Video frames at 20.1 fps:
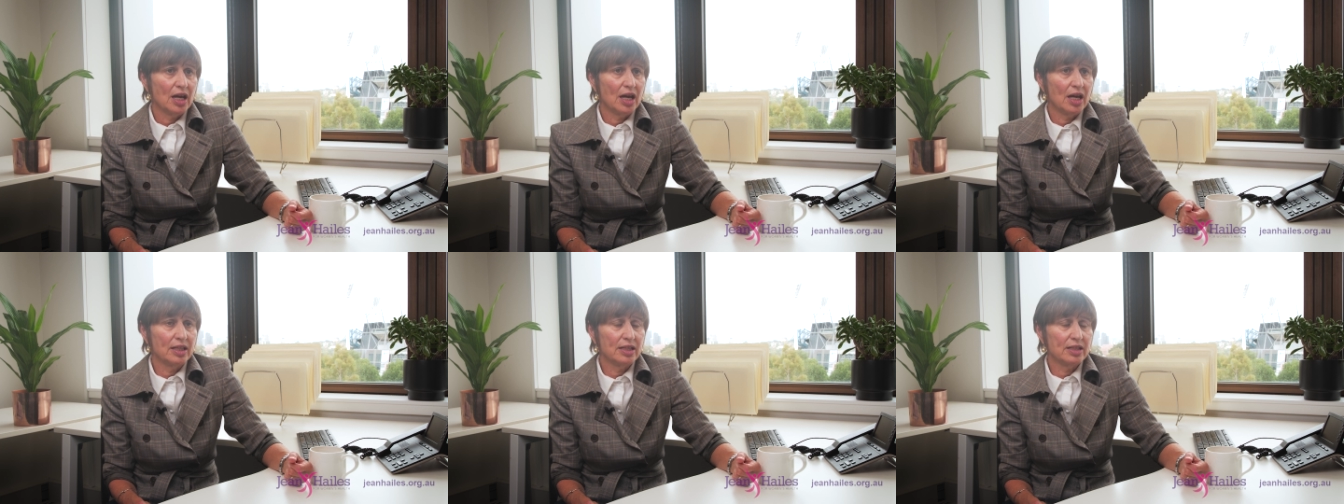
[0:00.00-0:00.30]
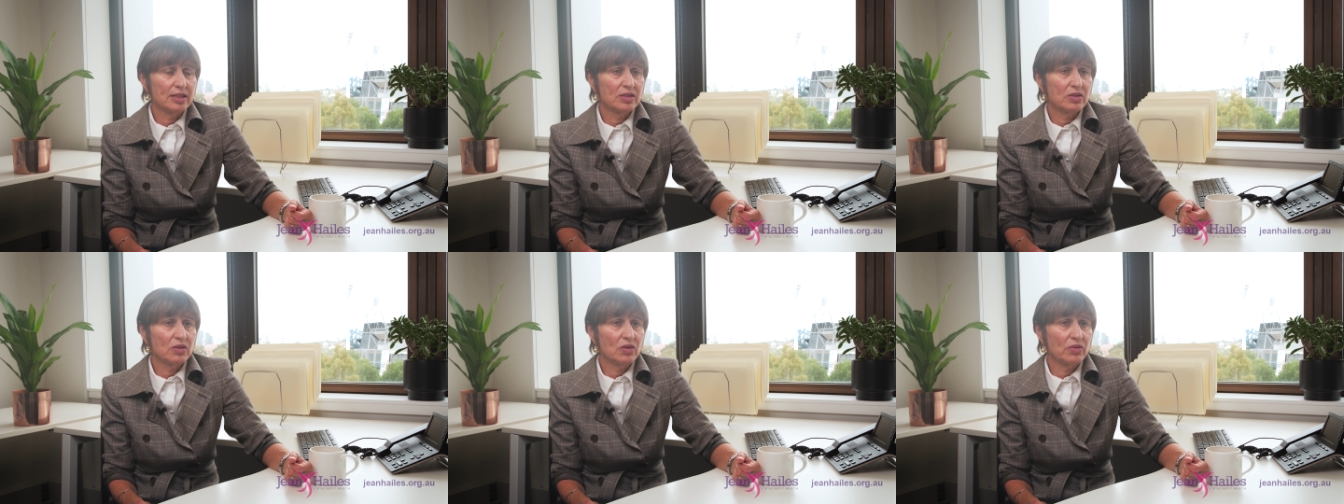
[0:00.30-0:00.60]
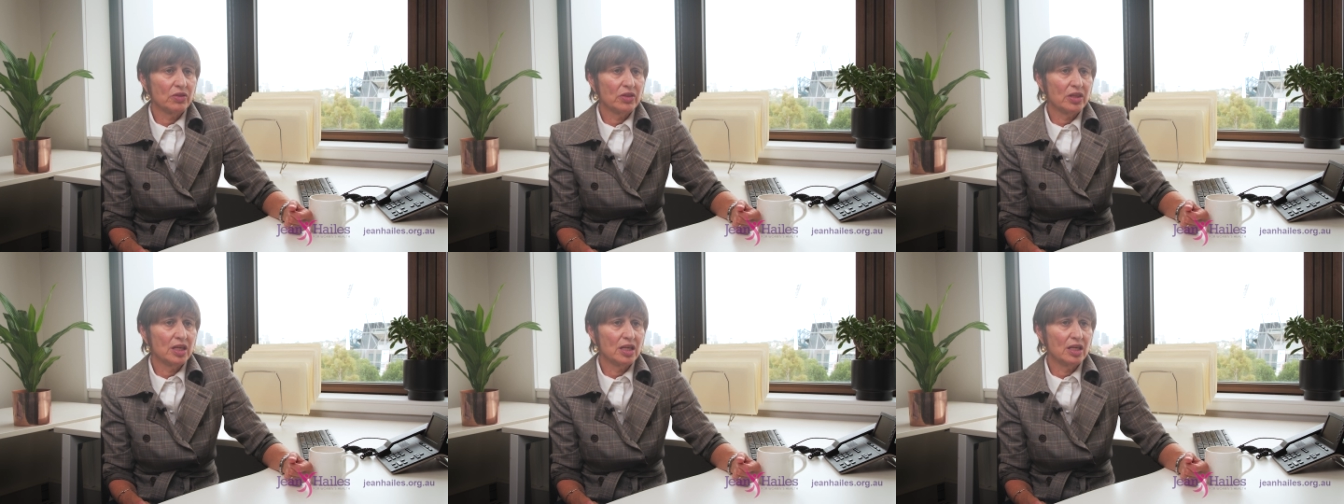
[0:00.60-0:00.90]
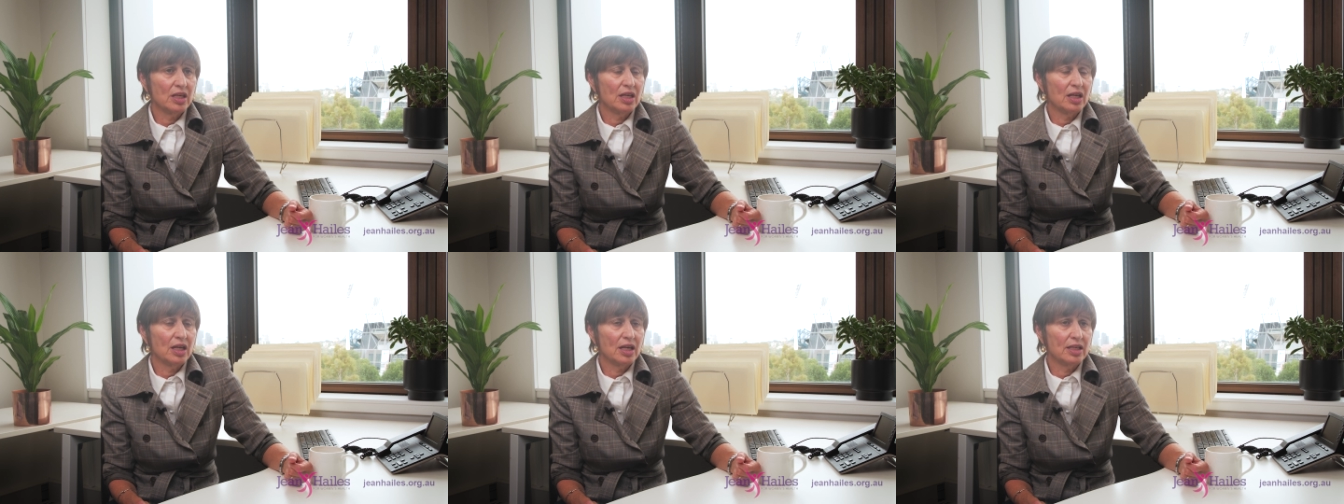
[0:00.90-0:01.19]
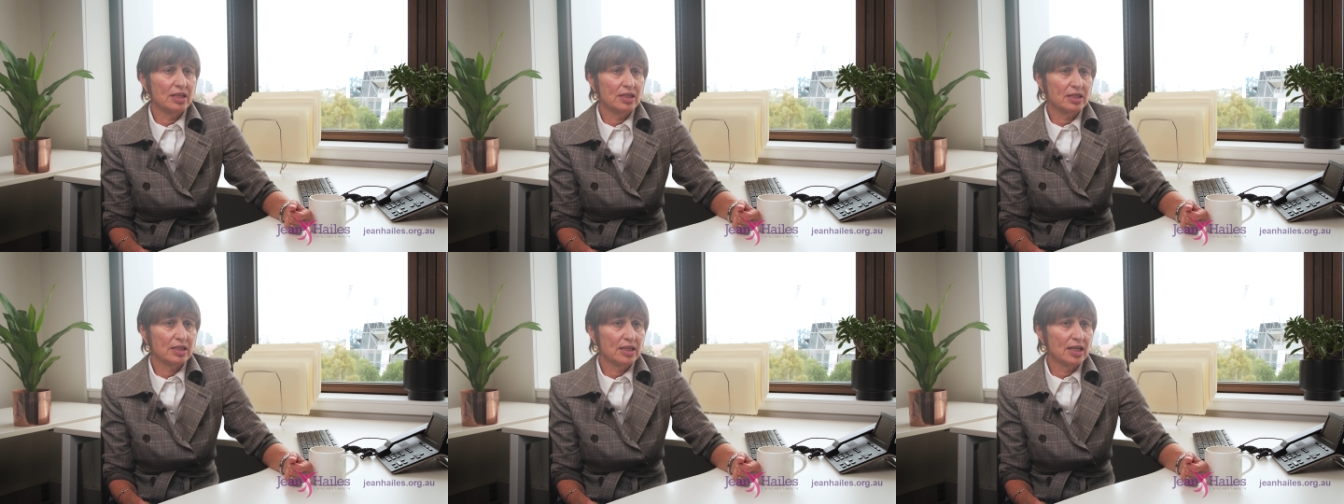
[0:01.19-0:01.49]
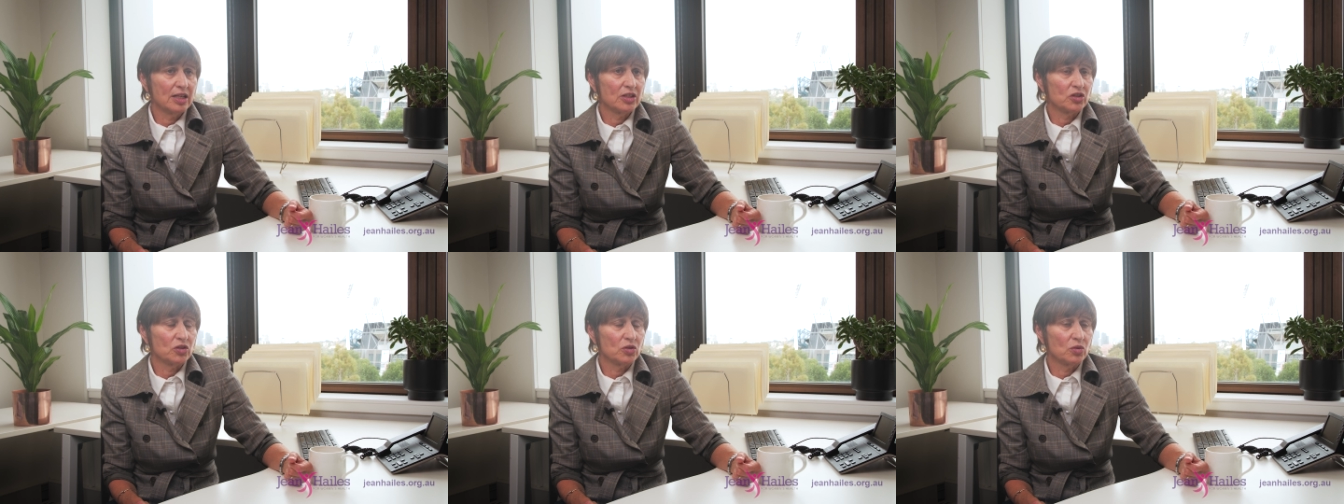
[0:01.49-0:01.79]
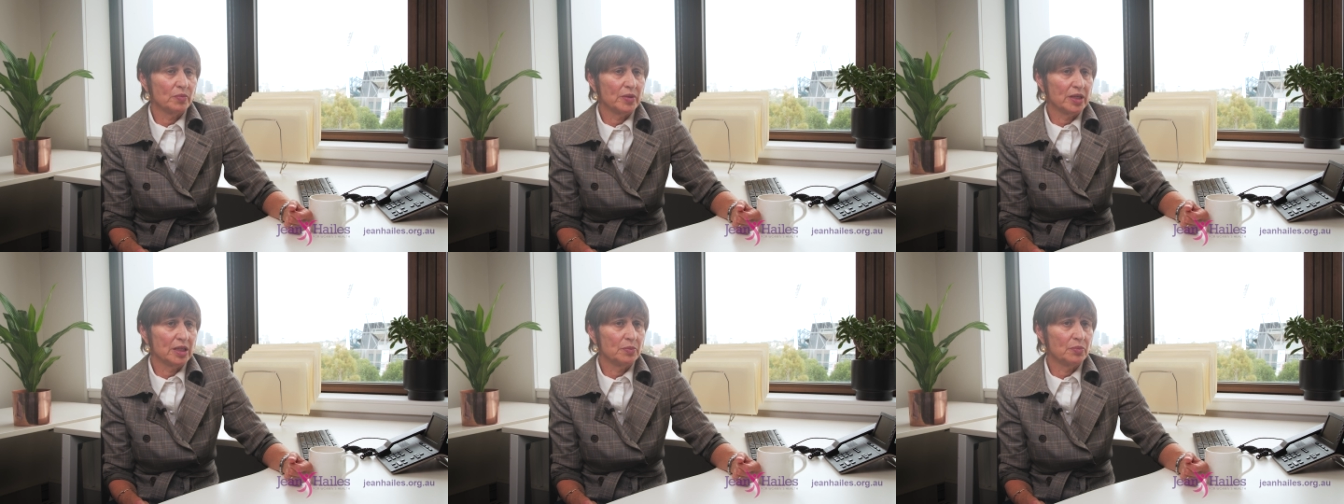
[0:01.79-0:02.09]
And it's on the
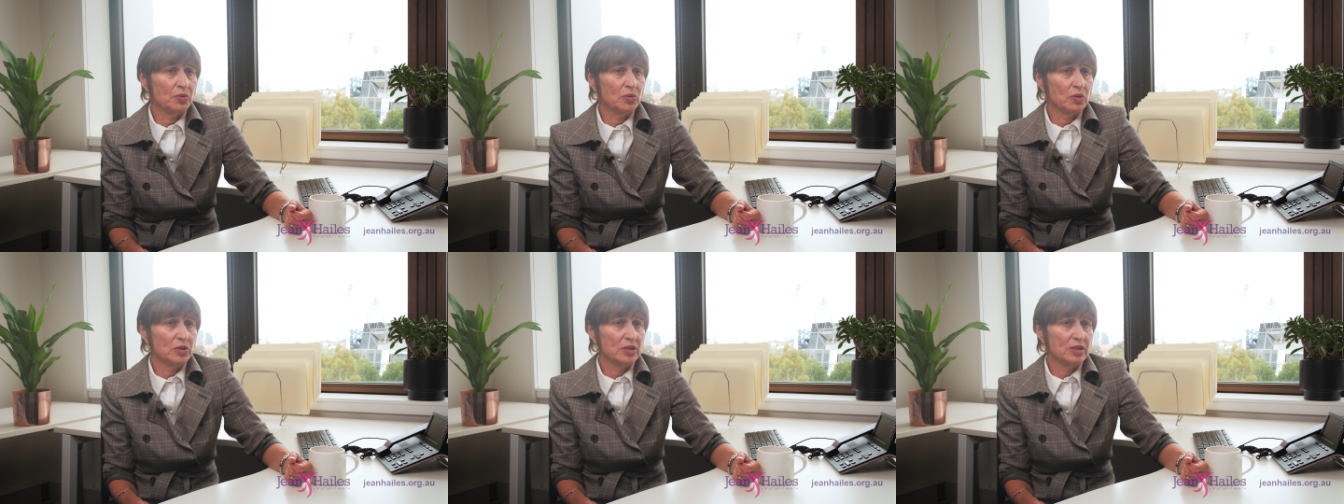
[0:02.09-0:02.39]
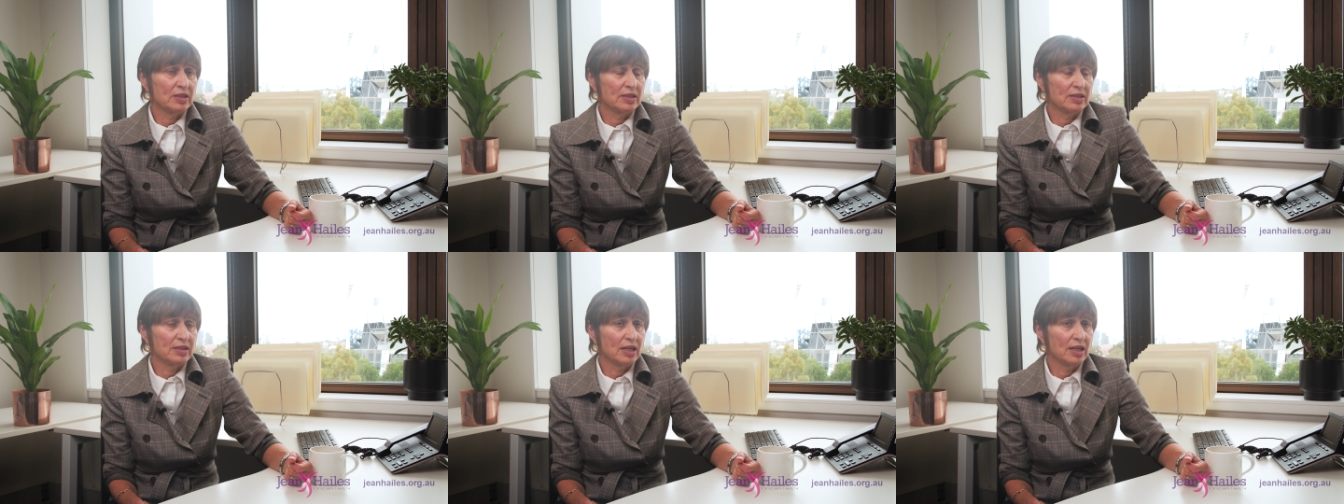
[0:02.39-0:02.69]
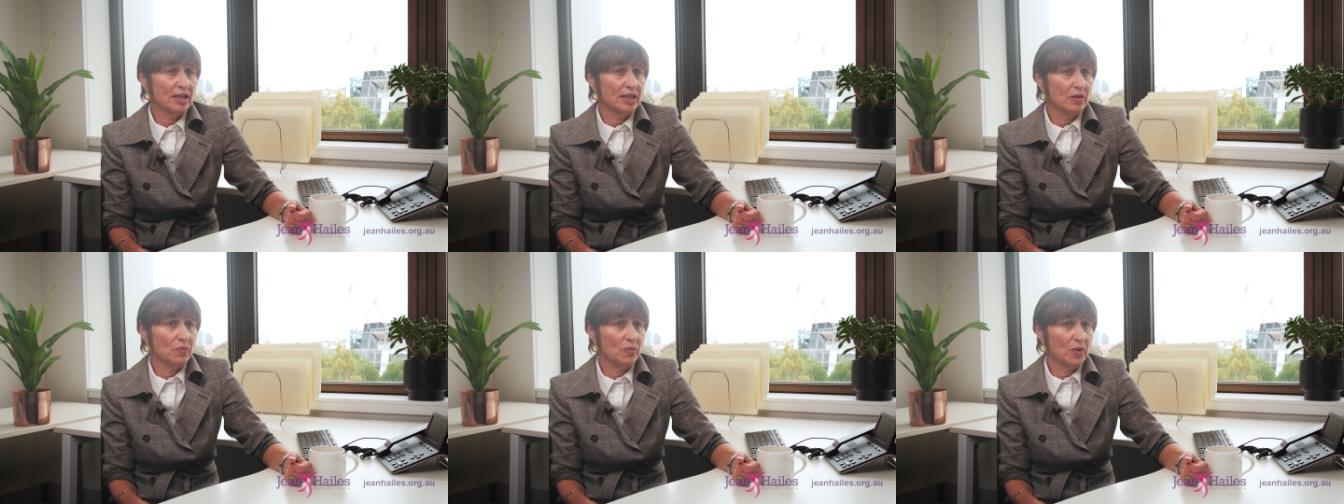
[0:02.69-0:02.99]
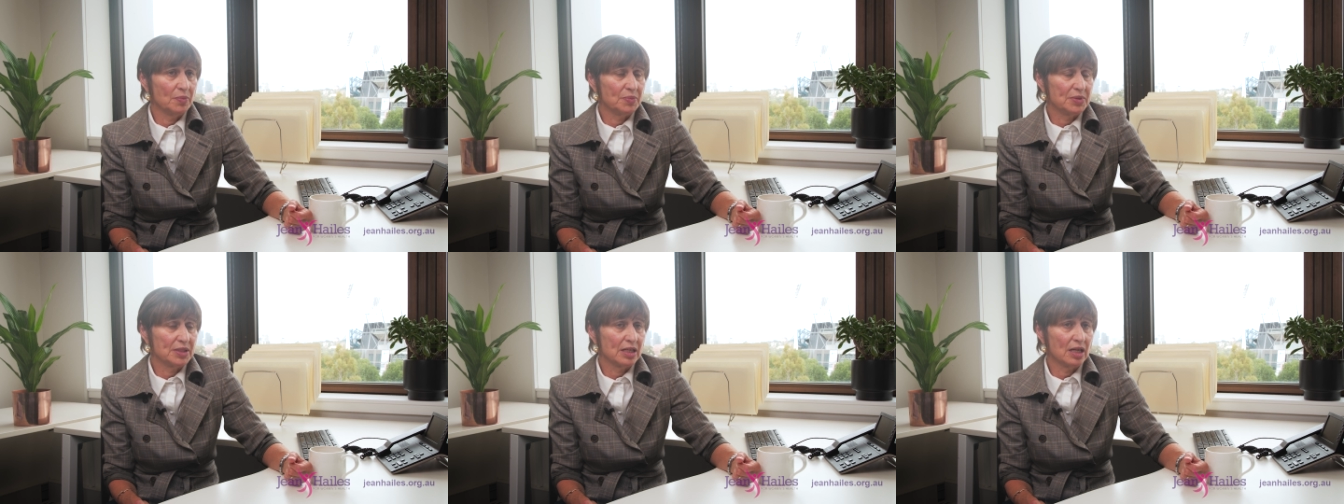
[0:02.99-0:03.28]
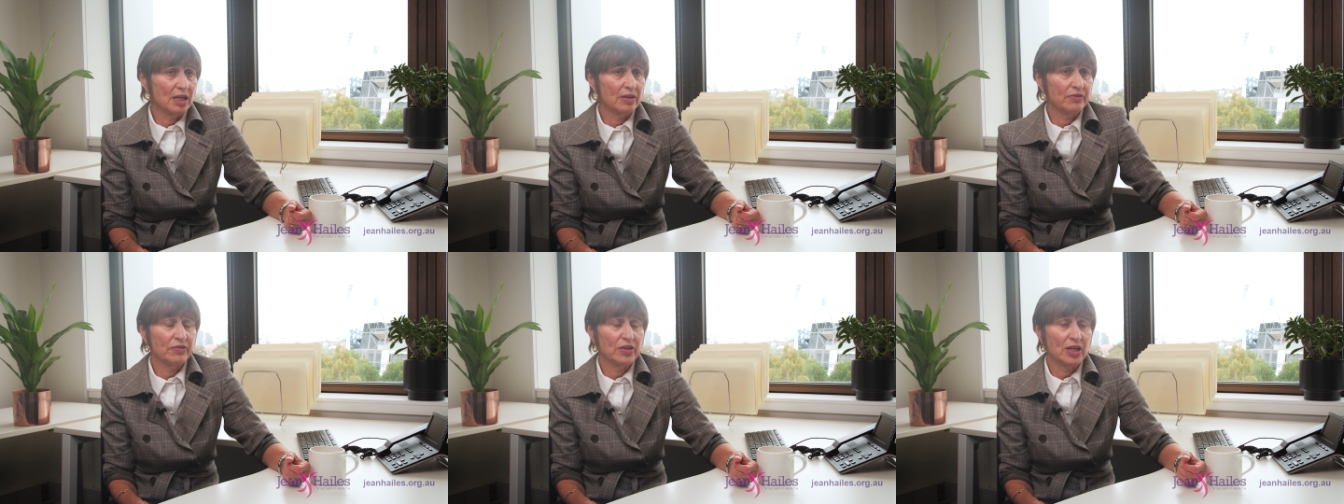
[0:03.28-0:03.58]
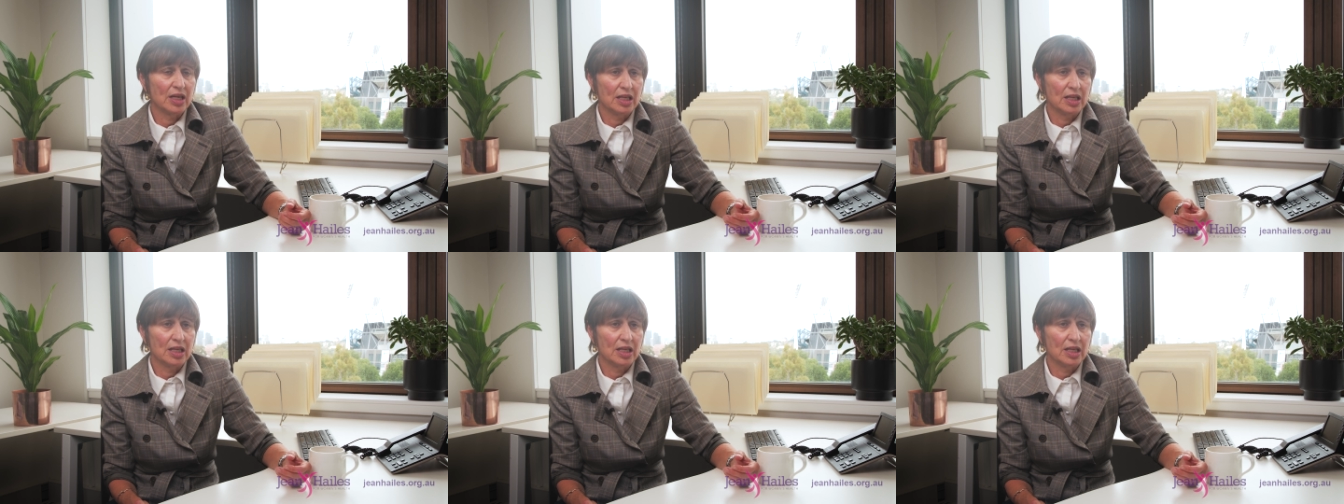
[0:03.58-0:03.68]
International Menopause Society website for